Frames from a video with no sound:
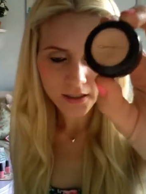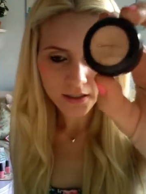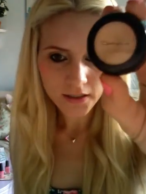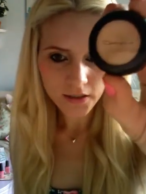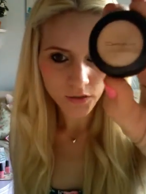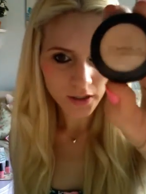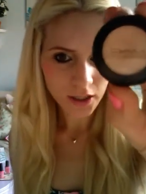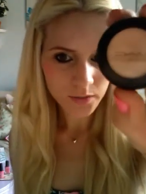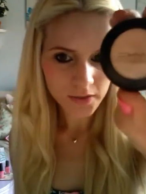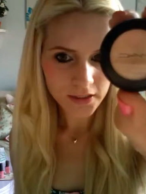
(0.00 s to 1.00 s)
So it
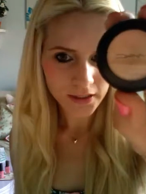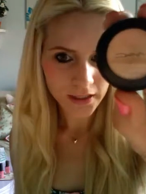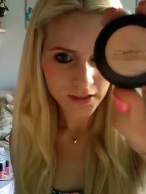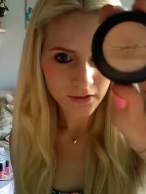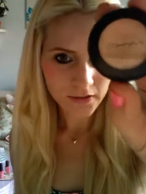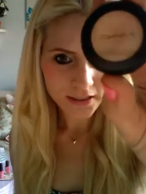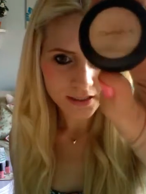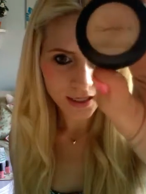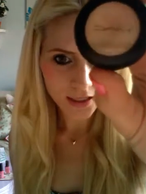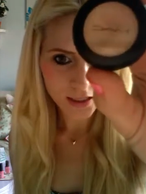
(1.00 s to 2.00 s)
comes in like a really
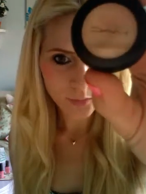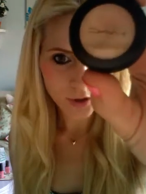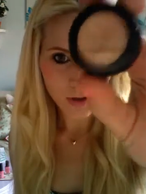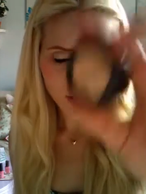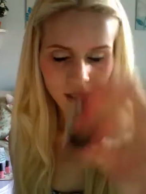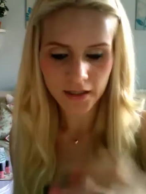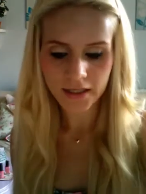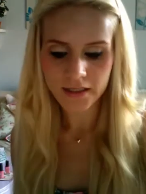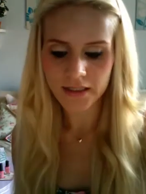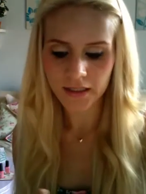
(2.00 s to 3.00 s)
tiny pot like
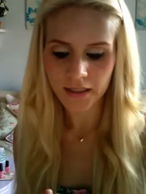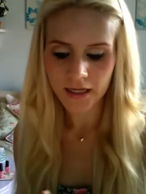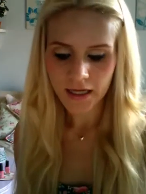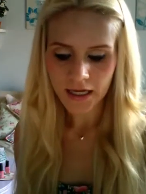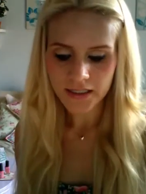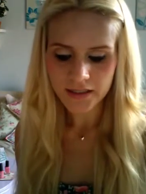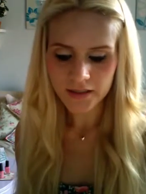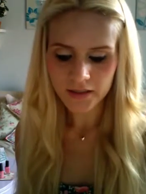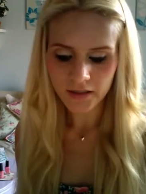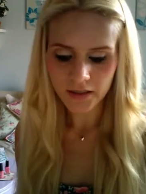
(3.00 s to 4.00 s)
this, and it
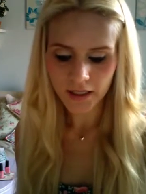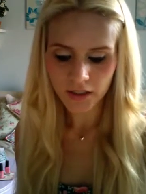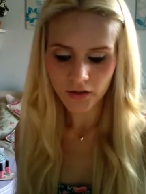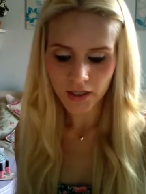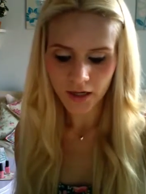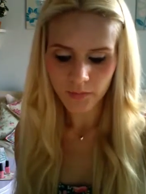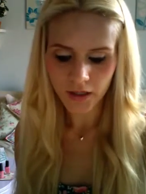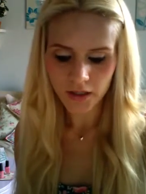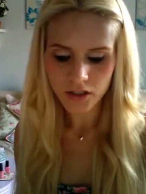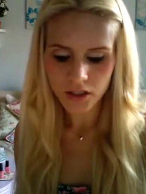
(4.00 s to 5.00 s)
doesn't look like you get
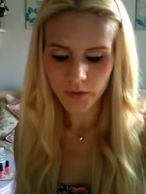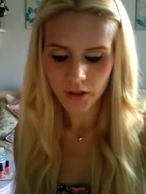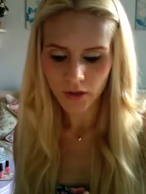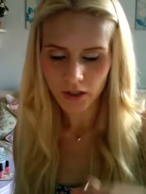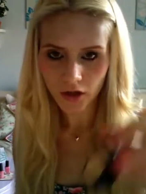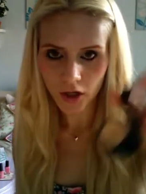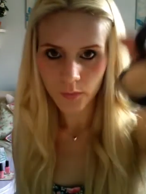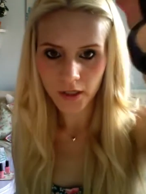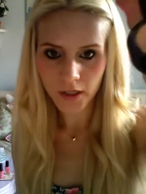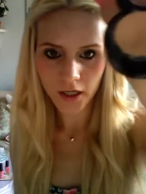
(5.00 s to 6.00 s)
much. I mean, when you
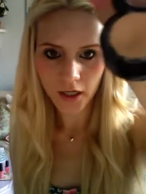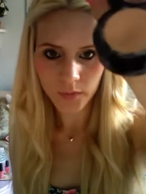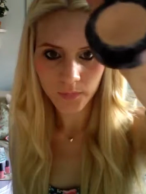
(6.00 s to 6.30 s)
open it up,